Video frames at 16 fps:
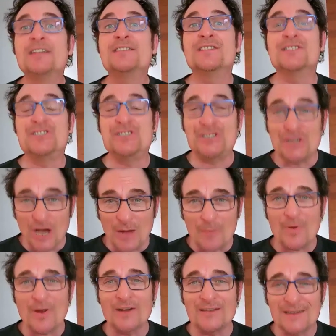to
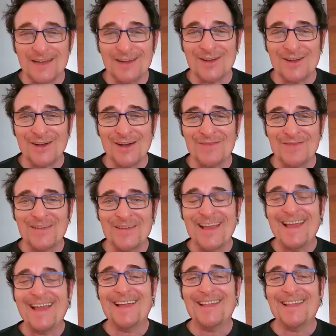chomp our tongue off.
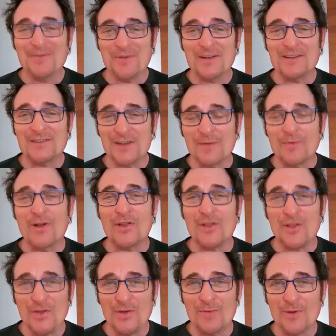And you want to talk about
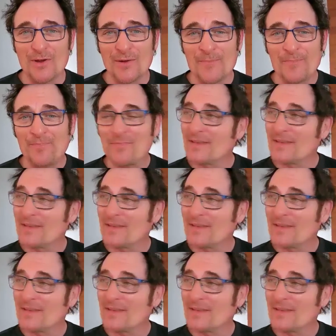humor.